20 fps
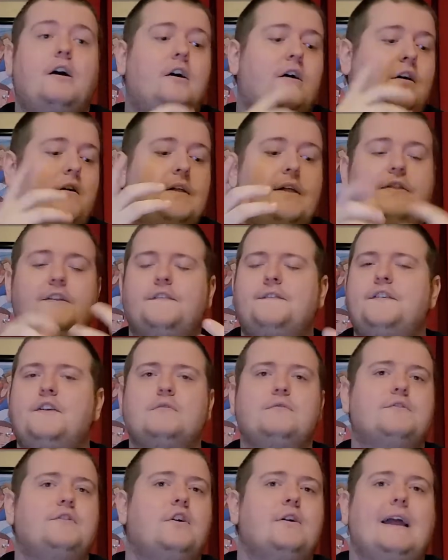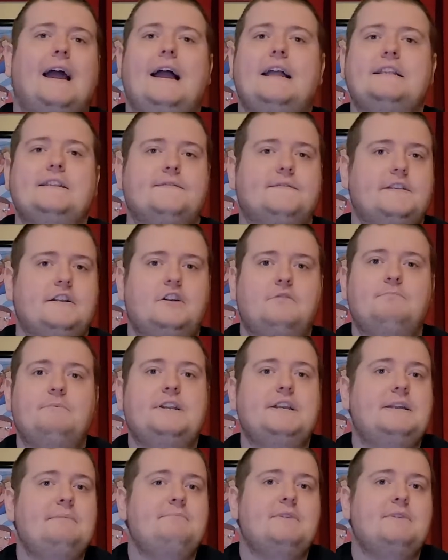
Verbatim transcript: all and they're filled with all kinds of little mini